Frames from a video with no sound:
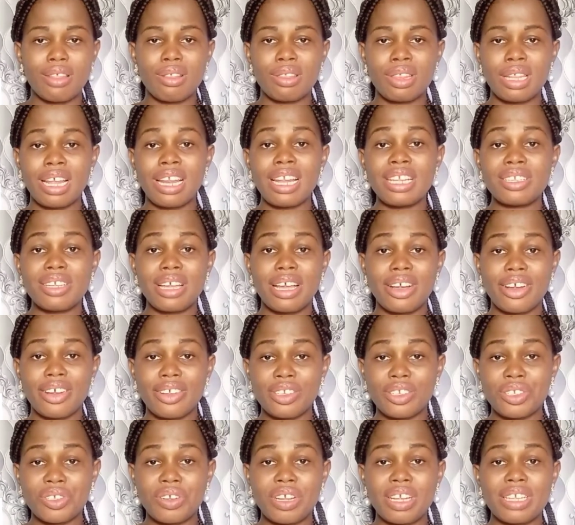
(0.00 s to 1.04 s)
Now let's look at
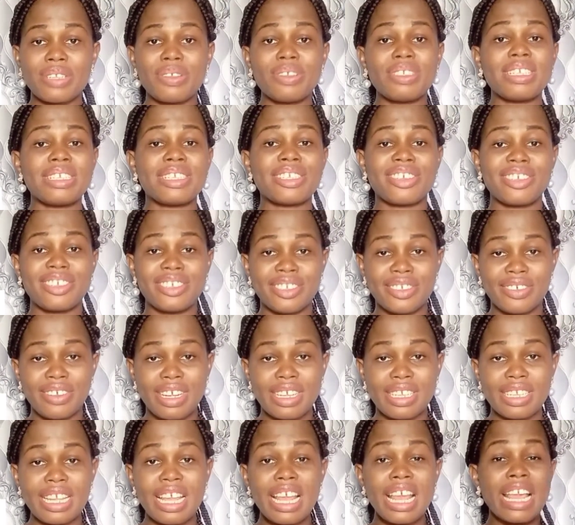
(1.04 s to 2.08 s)
contrast. What is
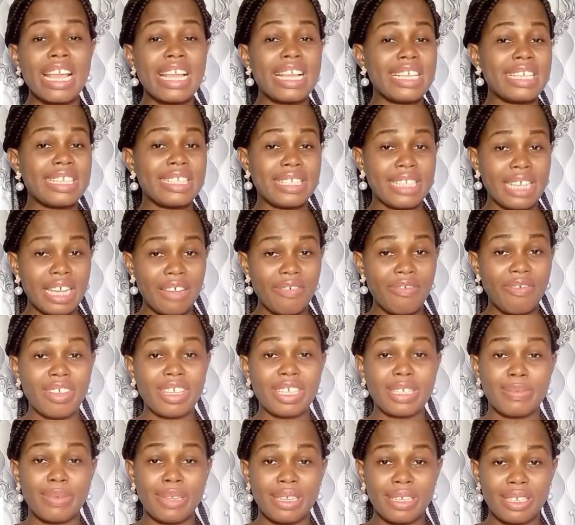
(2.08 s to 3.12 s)
contrast? It's
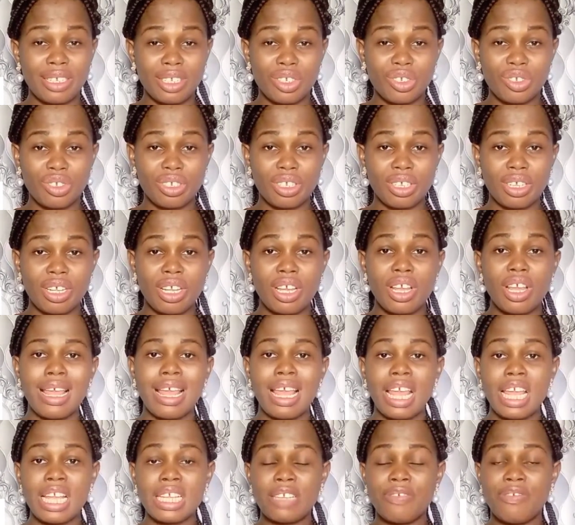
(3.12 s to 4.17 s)
self-explanatory.
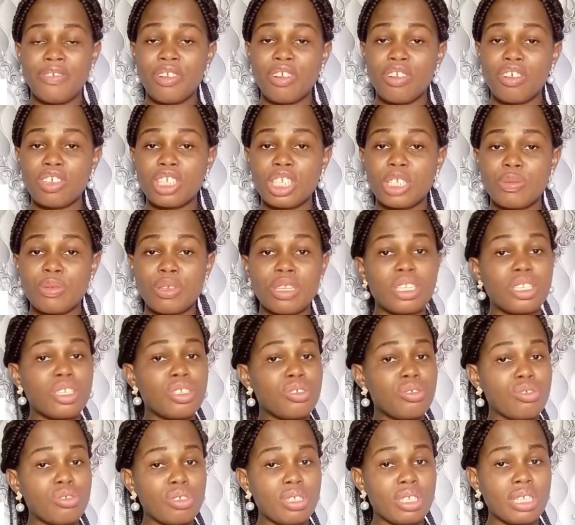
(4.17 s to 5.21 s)
It's a figure of speech
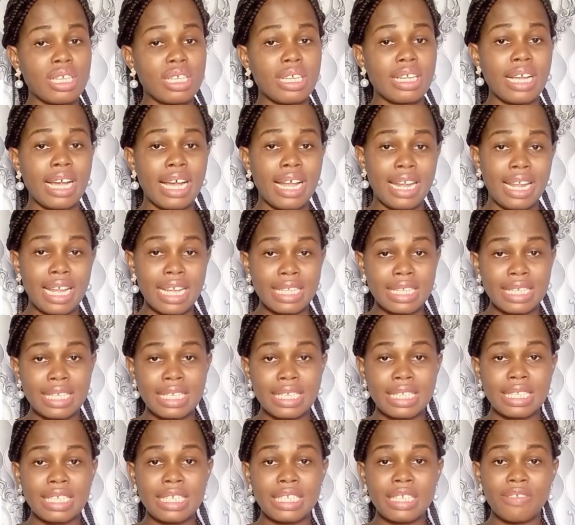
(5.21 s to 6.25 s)
used in
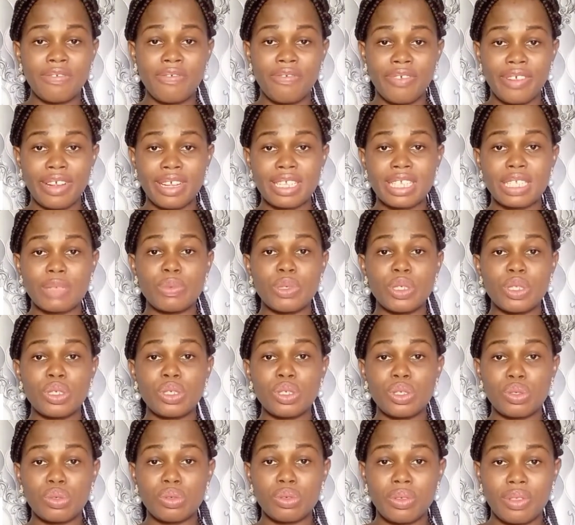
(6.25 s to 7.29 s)
highlighting the difference
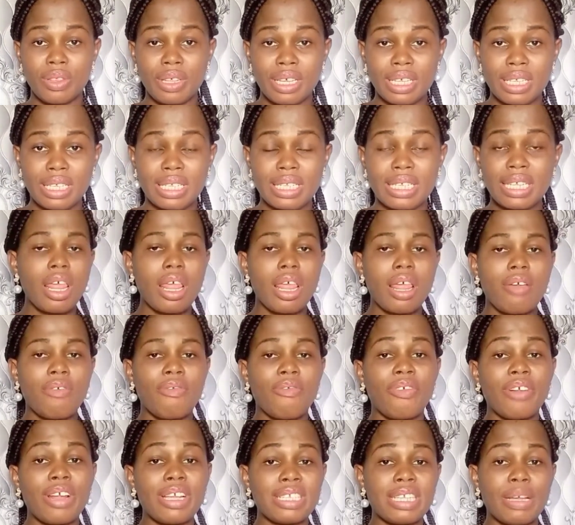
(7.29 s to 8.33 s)
between two things.
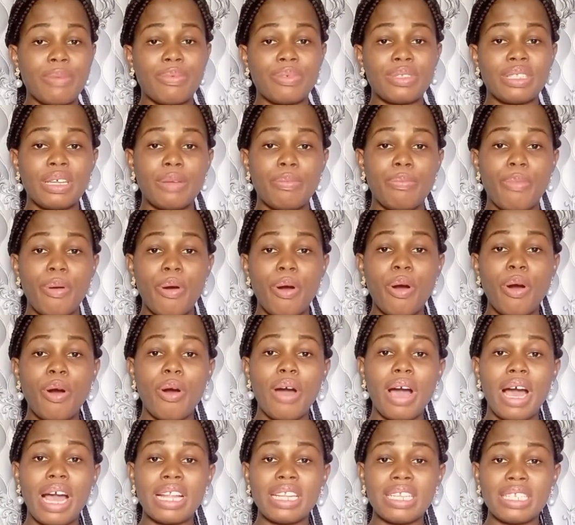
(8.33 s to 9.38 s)
For example, the
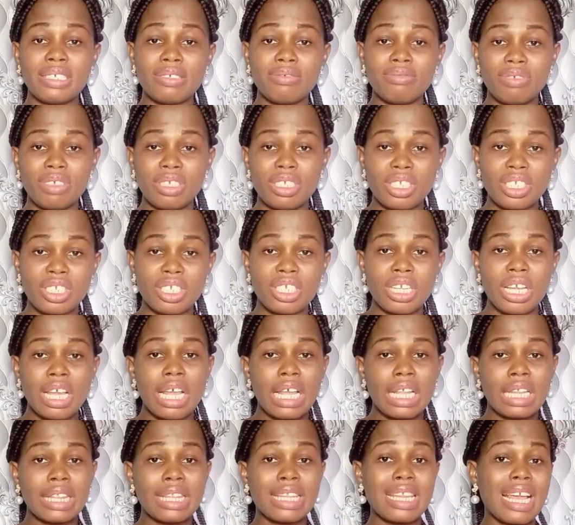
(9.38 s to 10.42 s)
poor and the rich.
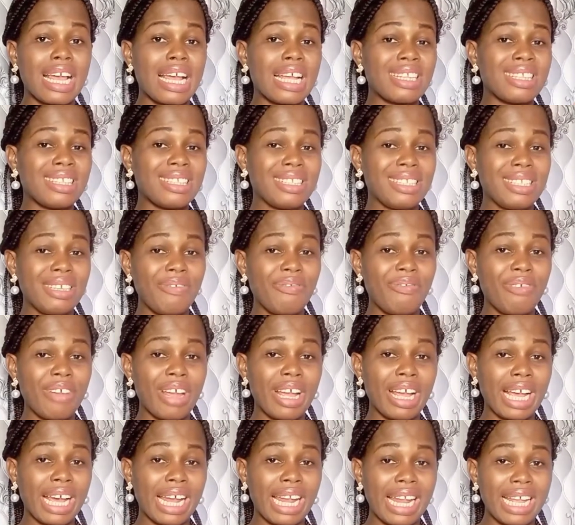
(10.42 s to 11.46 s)
There are
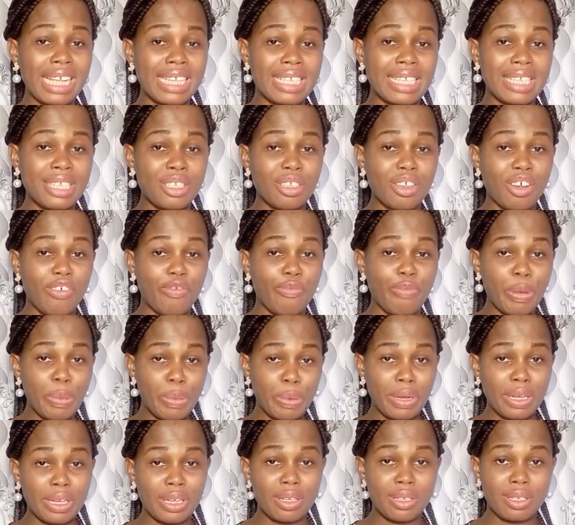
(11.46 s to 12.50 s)
different classes of
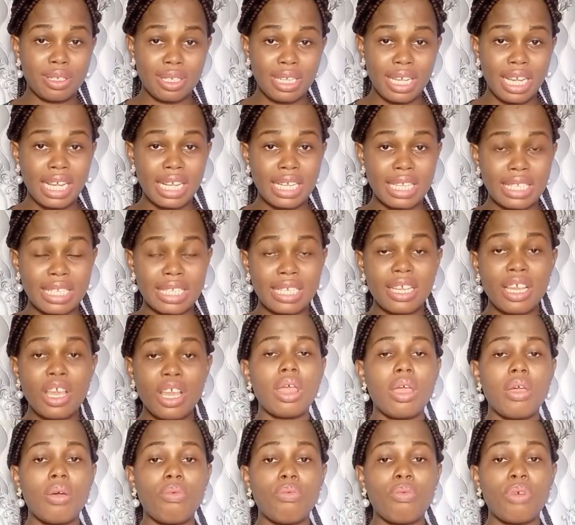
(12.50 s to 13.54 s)
people in the society.
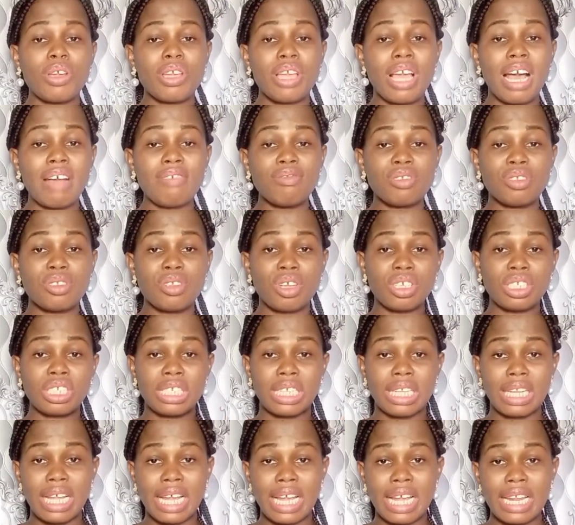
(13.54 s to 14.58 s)
When you have
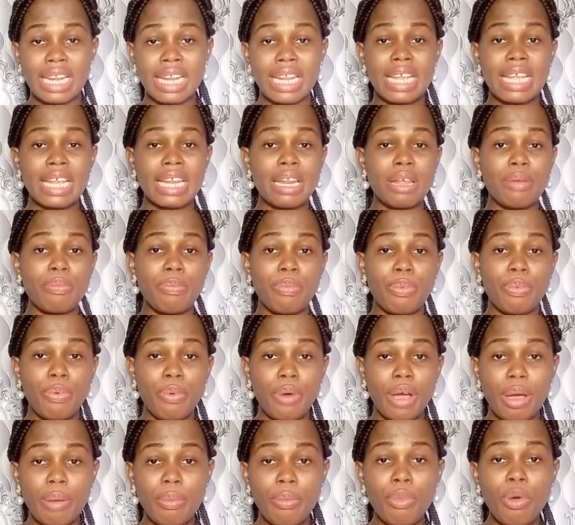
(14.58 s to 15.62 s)
such line in a
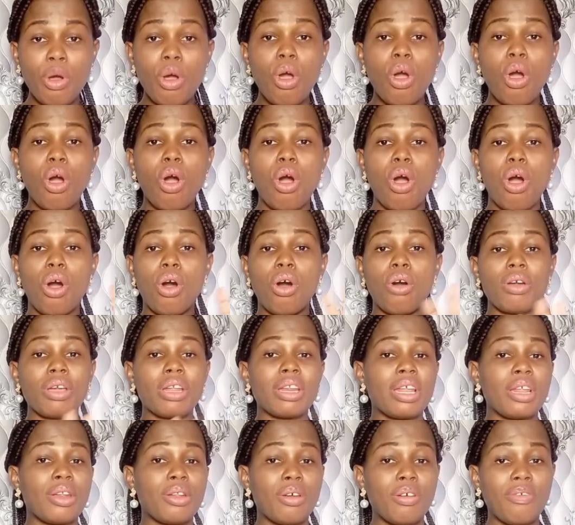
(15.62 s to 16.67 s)
poem or
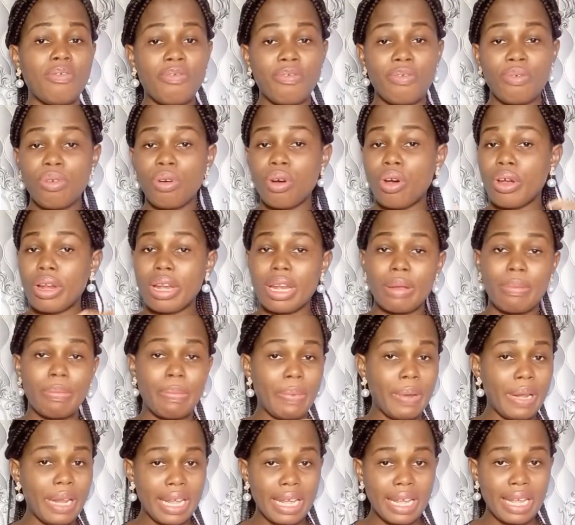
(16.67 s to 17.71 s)
in a novel or in a
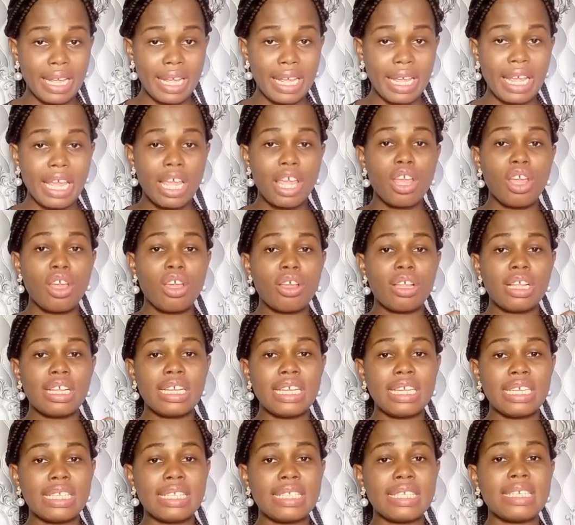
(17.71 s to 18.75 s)
play,
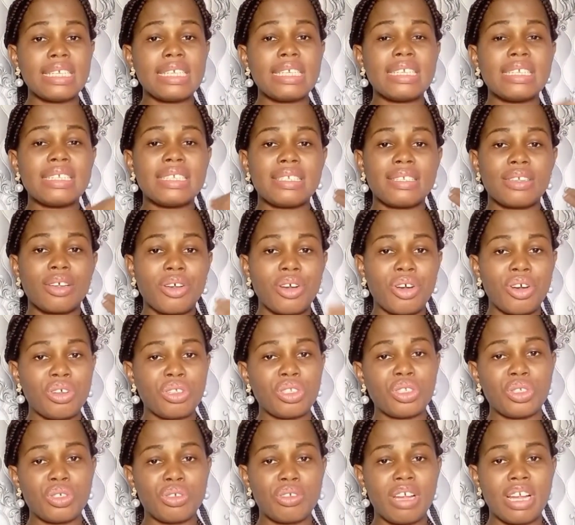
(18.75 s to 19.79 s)
it is
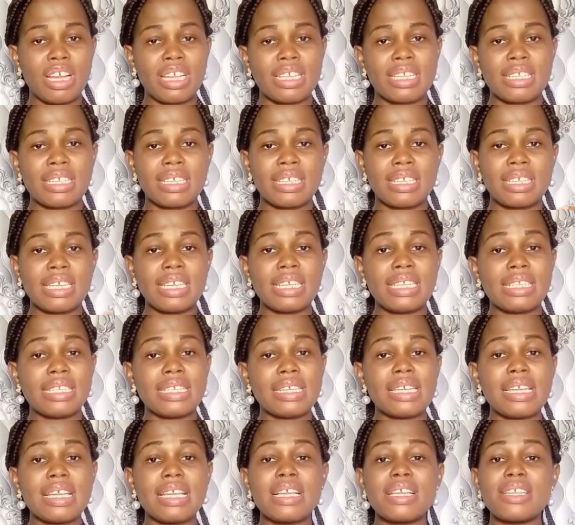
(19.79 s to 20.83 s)
contrast. It
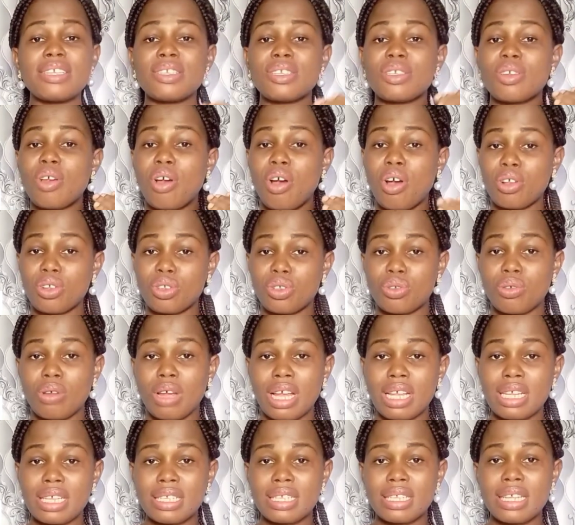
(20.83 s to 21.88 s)
is
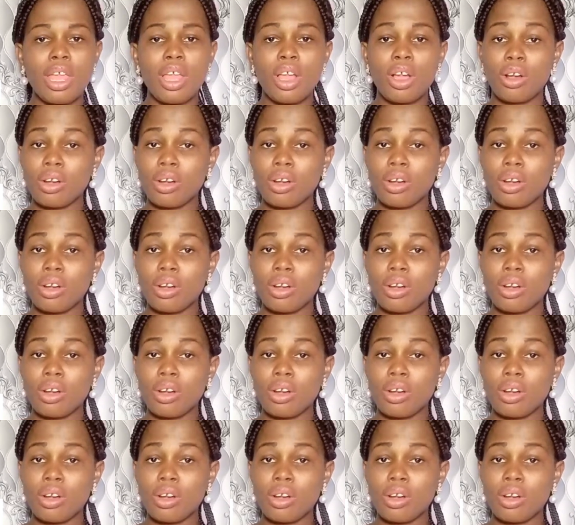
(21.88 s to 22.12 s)
contrast.